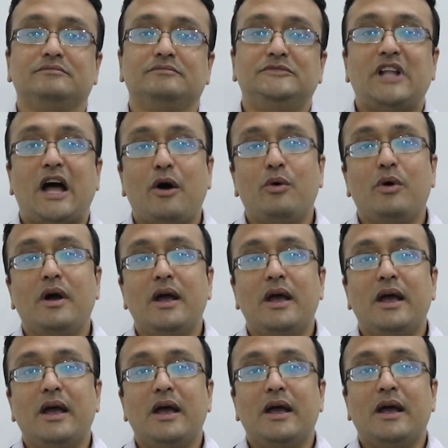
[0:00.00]

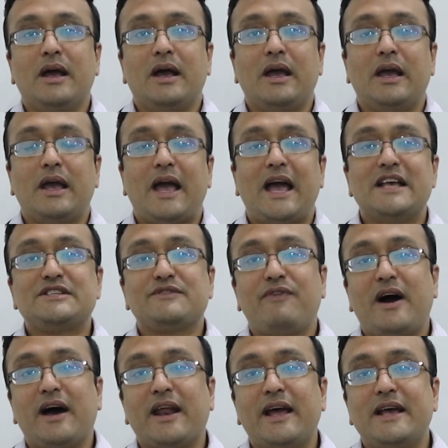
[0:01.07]
Now, as
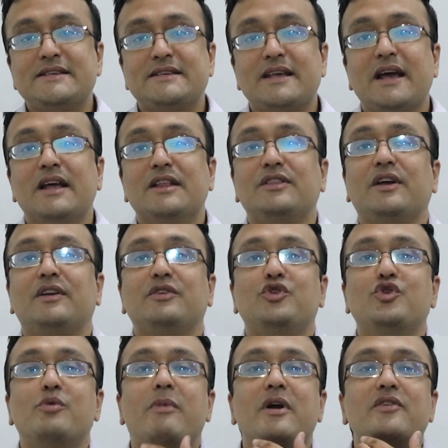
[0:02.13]
far as the
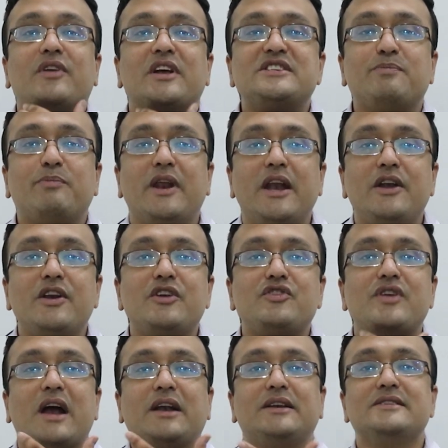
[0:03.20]
human respiratory
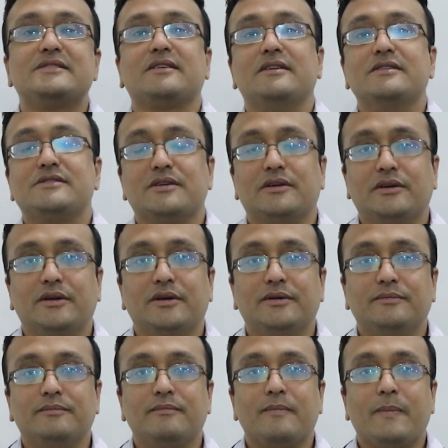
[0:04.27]
tract is concerned,
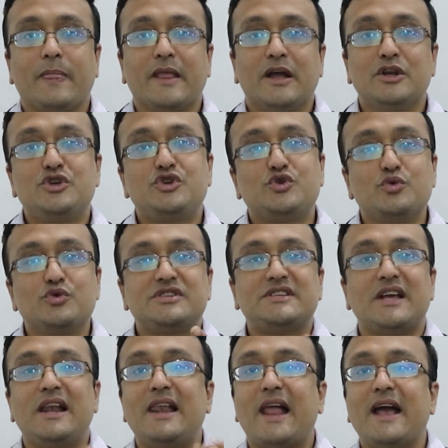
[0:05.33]
two
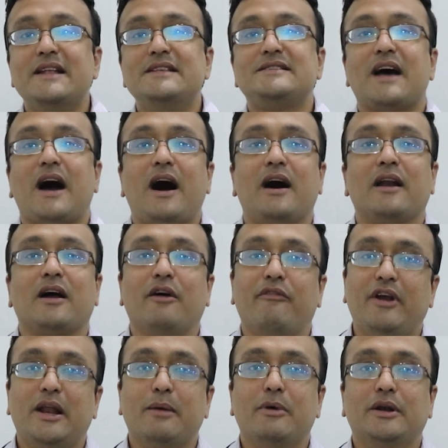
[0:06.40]
cell lines are
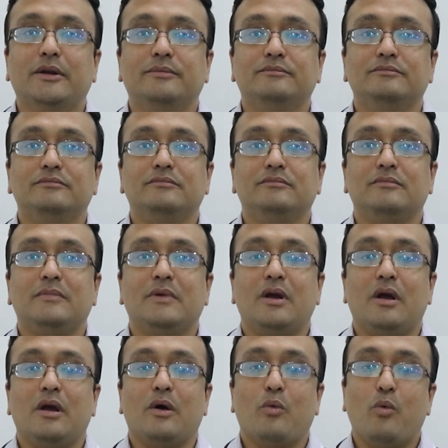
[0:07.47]
available.
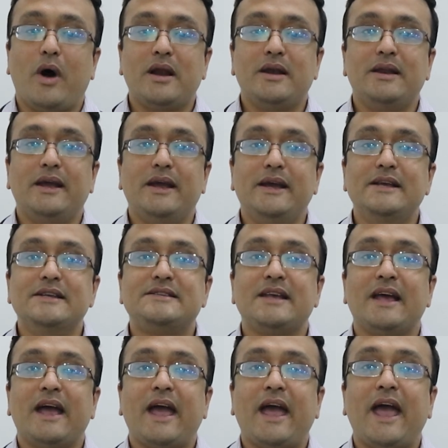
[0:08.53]
One
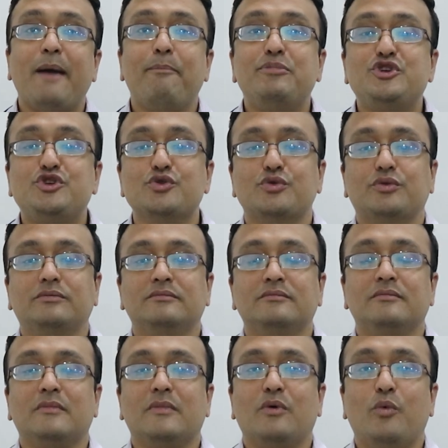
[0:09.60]
is HEP2,
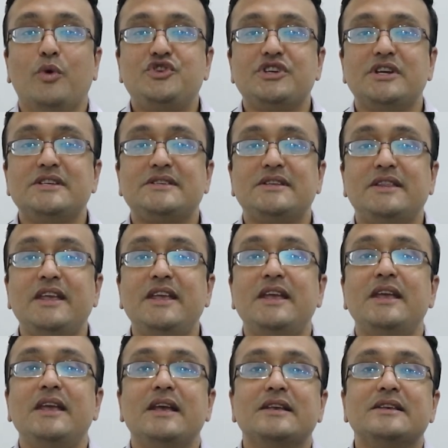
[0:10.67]
which is
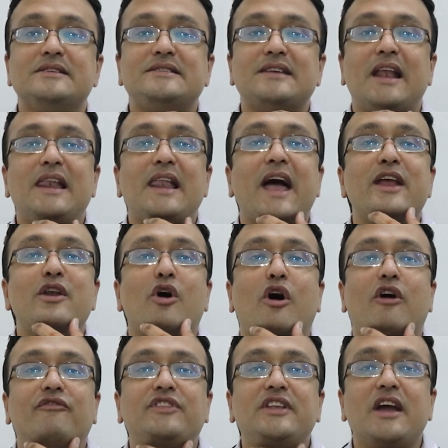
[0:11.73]
the cell line
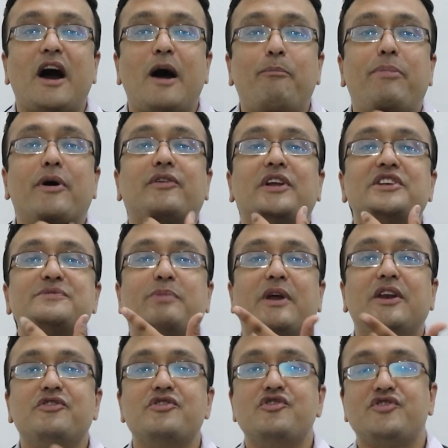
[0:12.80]
of the upper
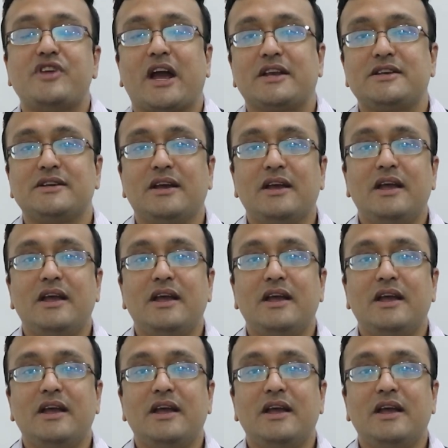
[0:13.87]
respiratory tract,